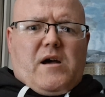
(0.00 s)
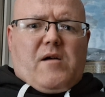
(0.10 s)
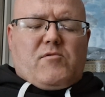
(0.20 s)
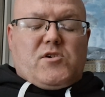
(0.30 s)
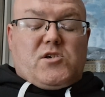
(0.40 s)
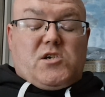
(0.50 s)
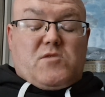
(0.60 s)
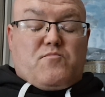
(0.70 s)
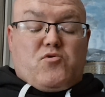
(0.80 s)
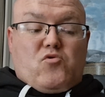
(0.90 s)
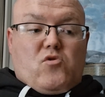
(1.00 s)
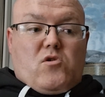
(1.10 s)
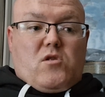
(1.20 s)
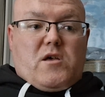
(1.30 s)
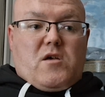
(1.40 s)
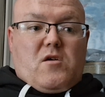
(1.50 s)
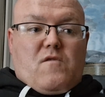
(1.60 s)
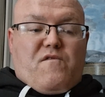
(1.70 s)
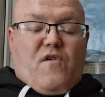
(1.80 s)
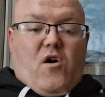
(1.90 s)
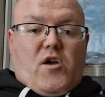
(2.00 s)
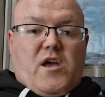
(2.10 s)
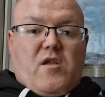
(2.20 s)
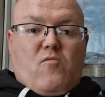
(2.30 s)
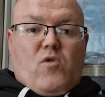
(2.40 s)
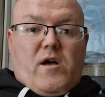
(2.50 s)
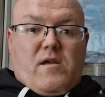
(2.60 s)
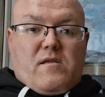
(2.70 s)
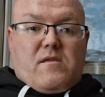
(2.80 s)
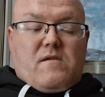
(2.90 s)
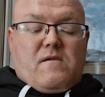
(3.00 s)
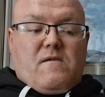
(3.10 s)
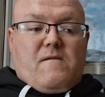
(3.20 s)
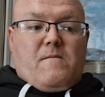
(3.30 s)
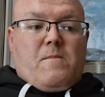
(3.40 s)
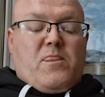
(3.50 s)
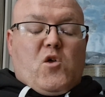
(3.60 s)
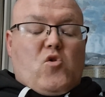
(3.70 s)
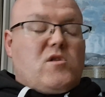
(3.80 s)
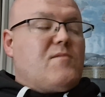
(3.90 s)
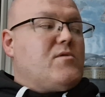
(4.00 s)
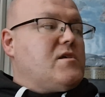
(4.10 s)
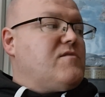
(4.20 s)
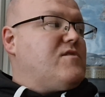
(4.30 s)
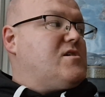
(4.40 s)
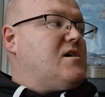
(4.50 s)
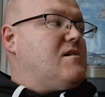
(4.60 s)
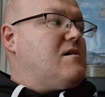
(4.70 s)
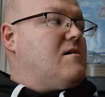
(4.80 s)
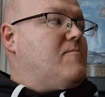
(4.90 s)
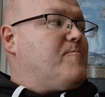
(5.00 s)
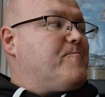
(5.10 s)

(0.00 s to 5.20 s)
I was just pure like, fucking what? Couldn't believe he said that.